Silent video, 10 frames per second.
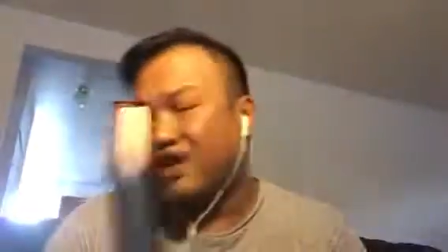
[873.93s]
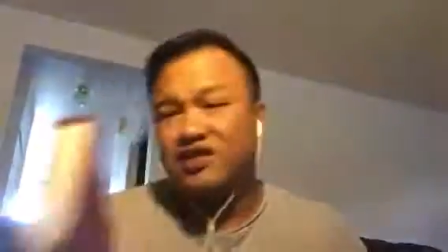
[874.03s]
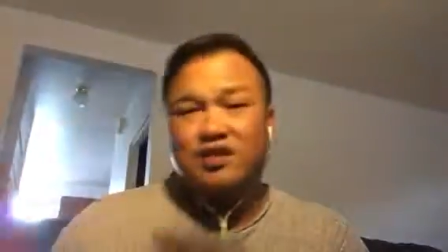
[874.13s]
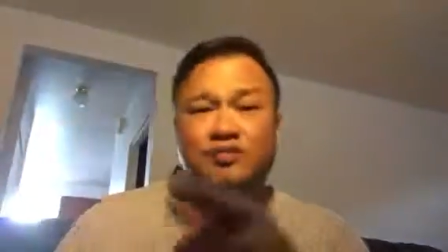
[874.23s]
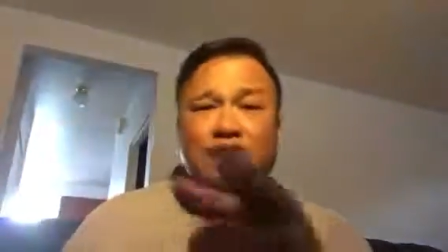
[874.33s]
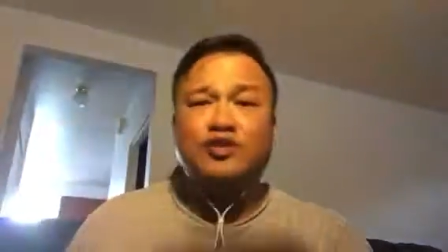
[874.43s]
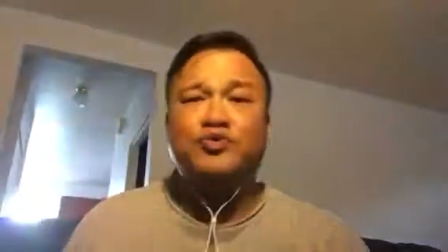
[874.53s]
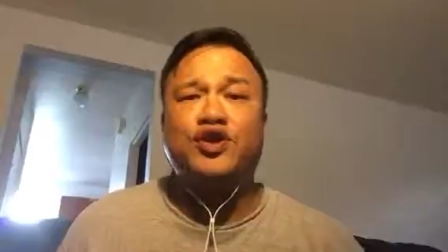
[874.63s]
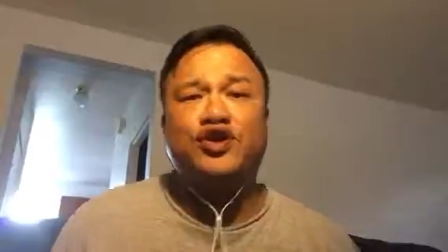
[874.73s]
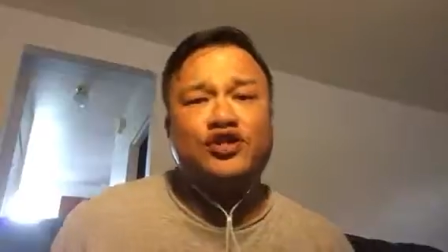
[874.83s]
Because sometimes you
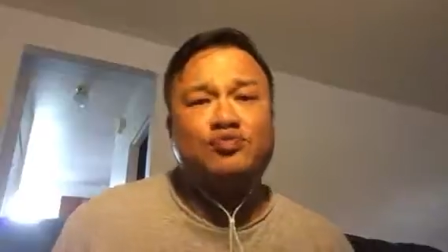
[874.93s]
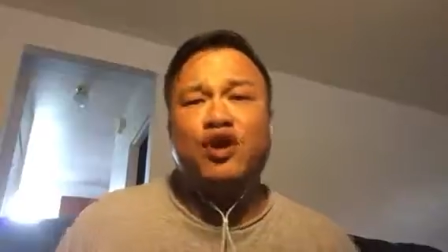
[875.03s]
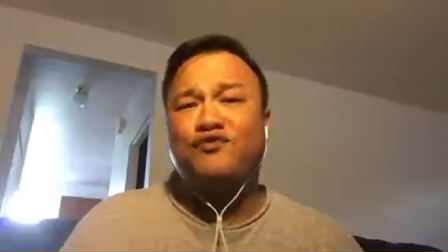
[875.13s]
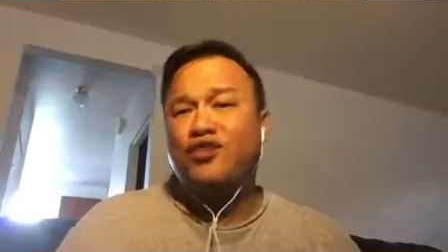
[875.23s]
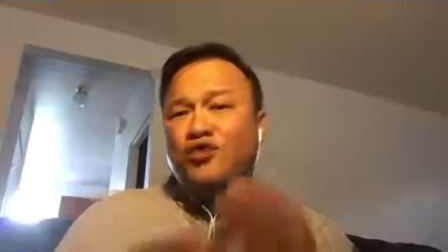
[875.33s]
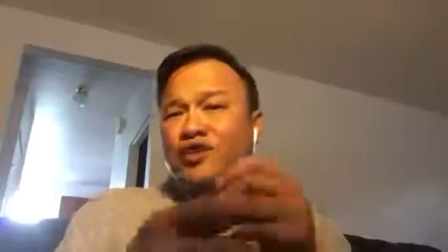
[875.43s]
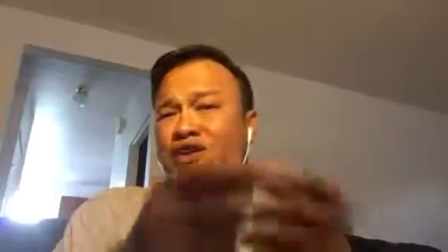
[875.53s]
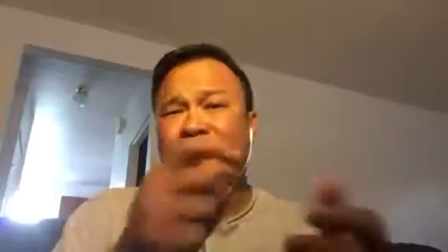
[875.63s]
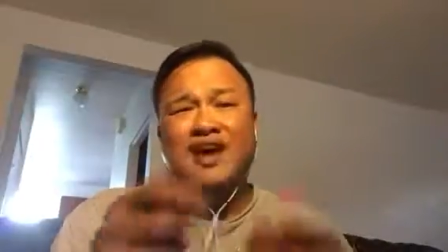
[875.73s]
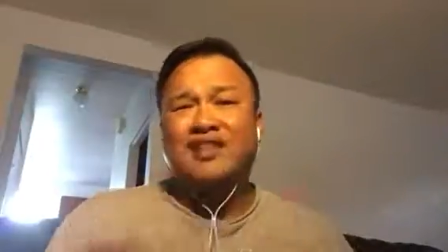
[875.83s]
put in your smartphone
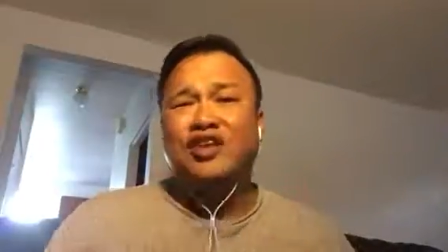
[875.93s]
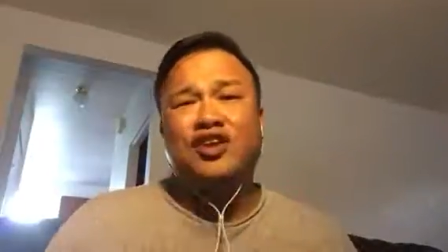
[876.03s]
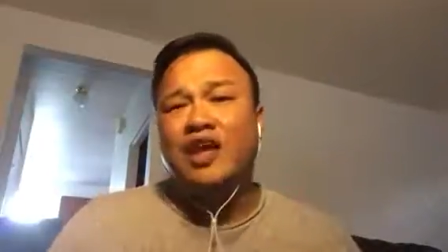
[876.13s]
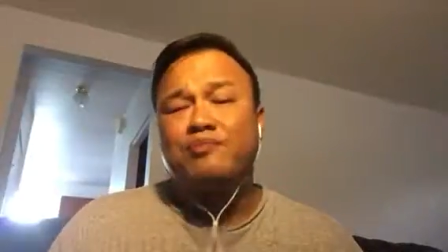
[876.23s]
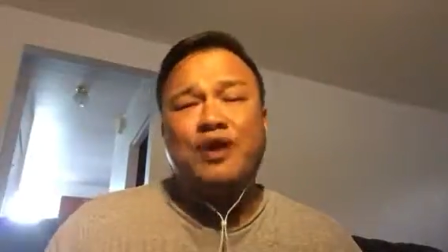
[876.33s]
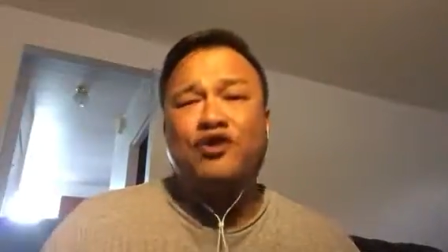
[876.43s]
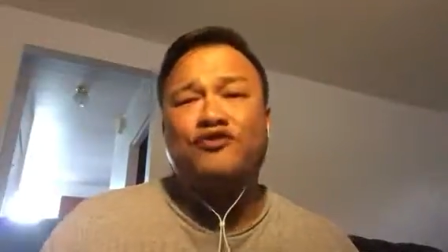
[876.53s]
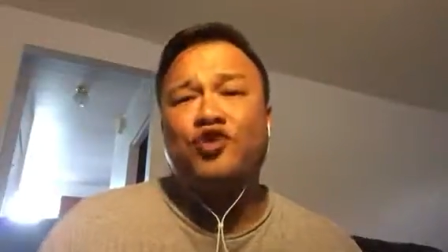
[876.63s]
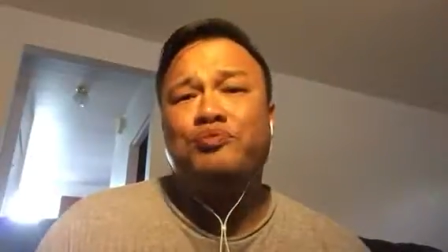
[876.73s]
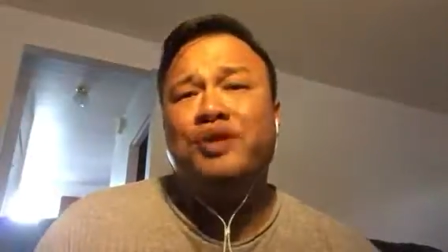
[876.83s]
and then you can't pay your
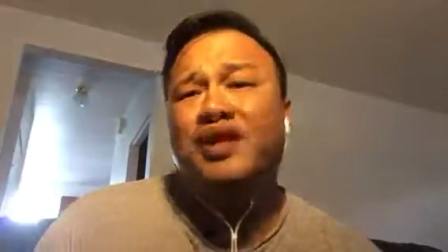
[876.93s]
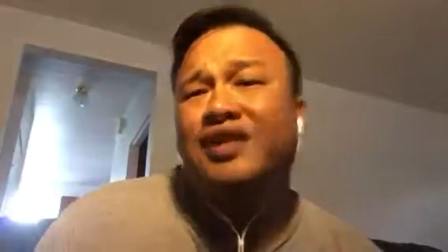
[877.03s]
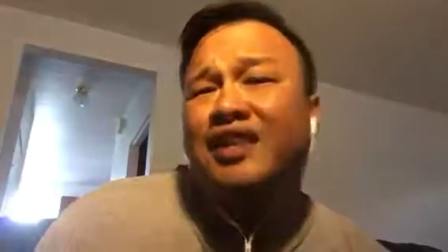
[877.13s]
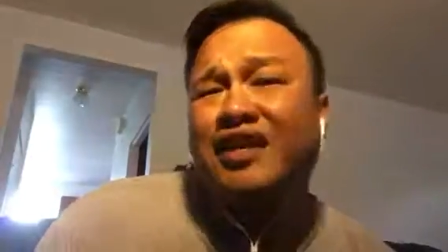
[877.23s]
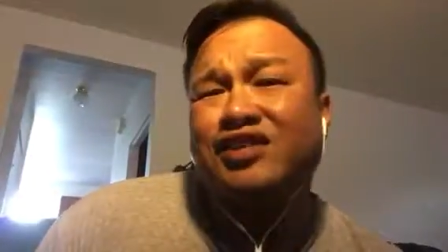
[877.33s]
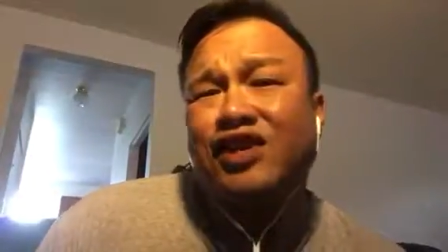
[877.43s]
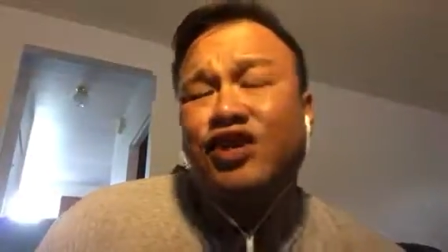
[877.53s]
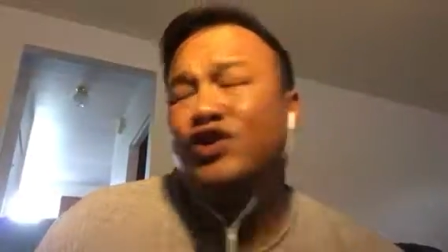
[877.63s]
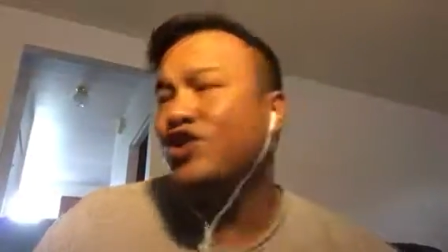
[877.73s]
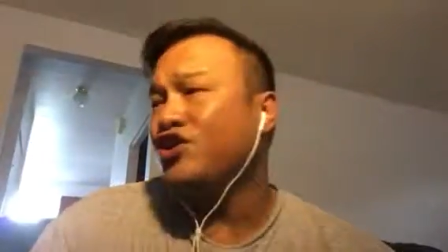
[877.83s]
phone bill, and then next thing you
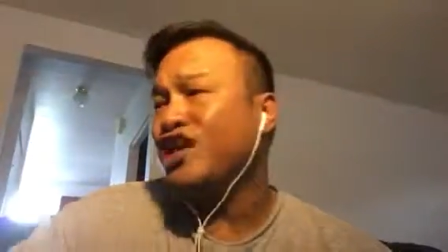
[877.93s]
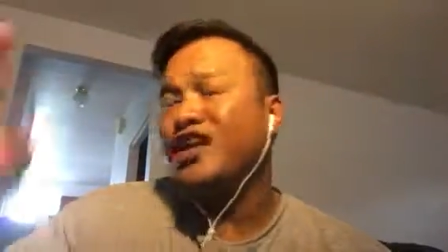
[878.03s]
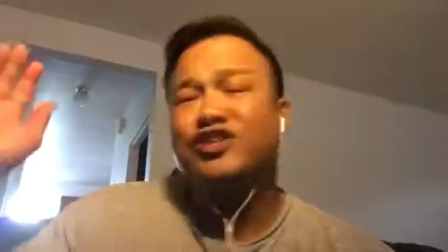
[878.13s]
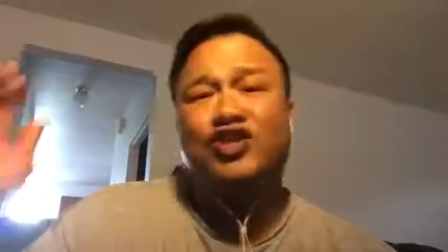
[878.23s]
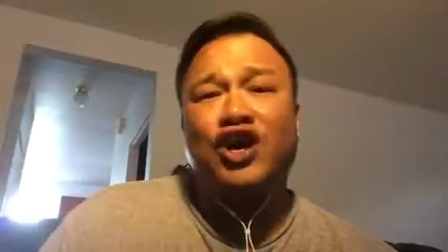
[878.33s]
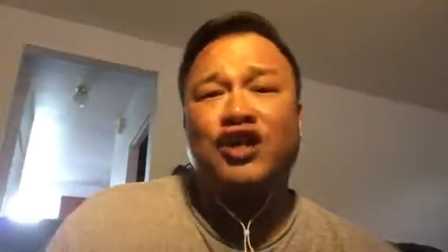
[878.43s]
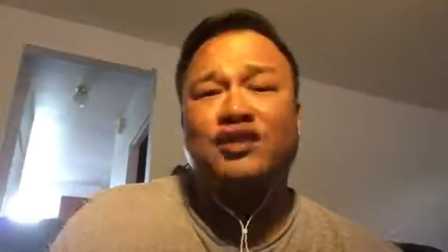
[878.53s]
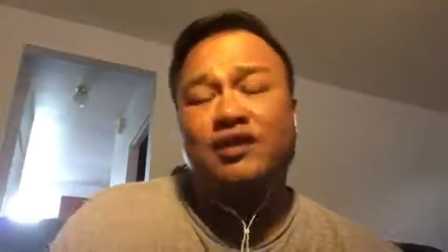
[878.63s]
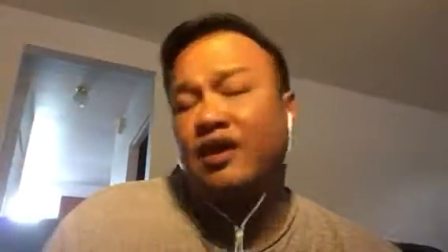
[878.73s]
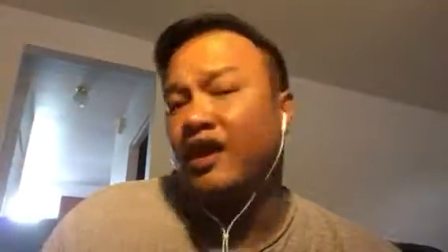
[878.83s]
know, your data is gone
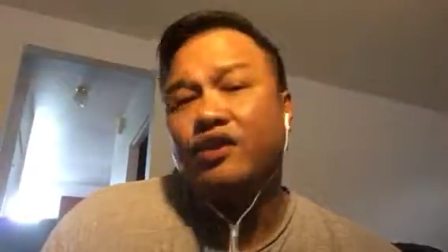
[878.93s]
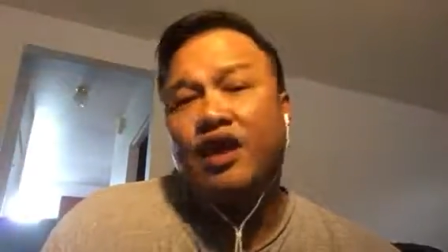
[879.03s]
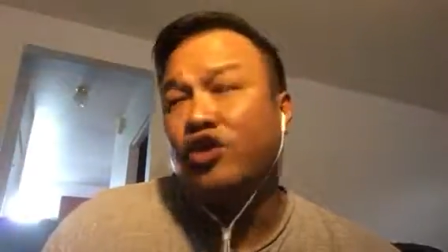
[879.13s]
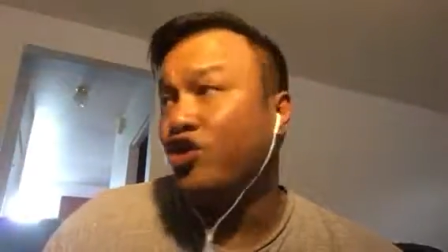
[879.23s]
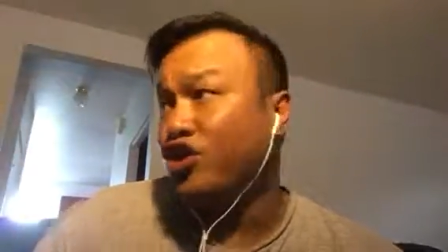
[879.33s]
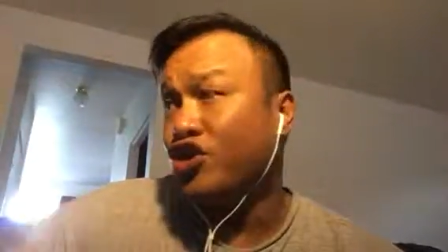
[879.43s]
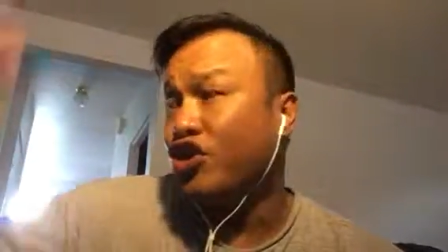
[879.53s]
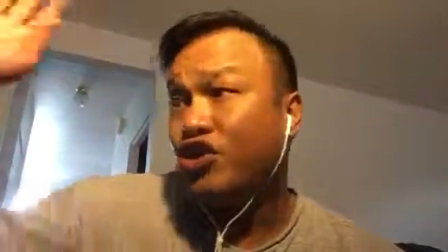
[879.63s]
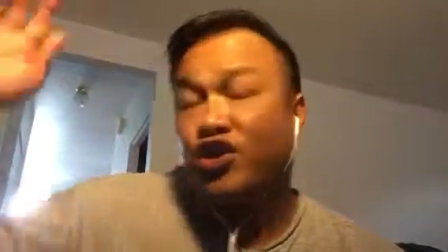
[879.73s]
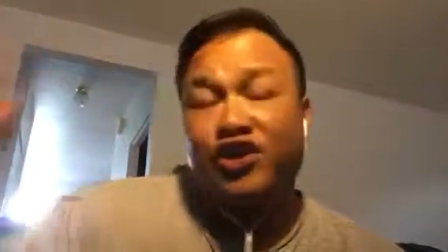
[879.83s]
and, and or your or
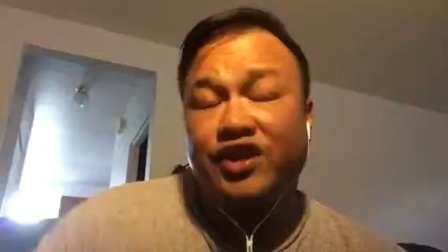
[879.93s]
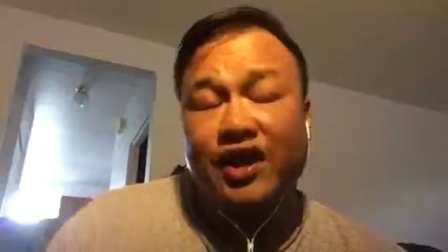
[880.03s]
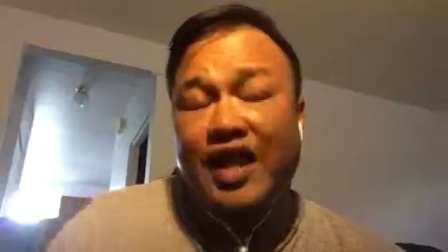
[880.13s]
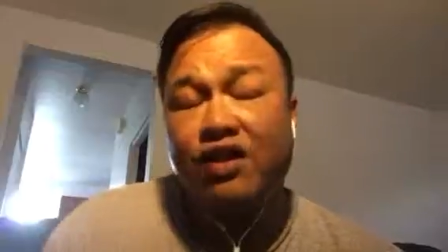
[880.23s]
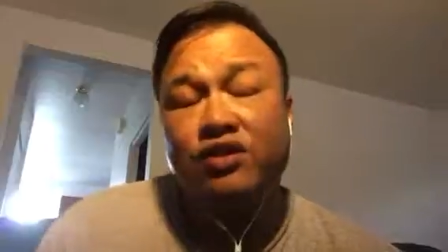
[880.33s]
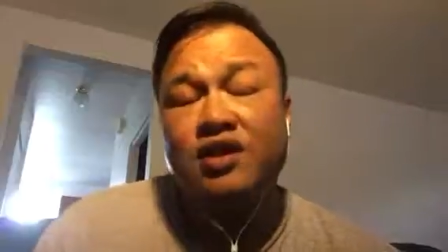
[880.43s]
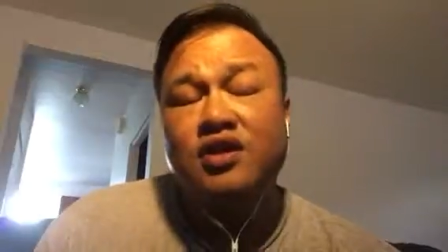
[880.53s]
your in the cloud.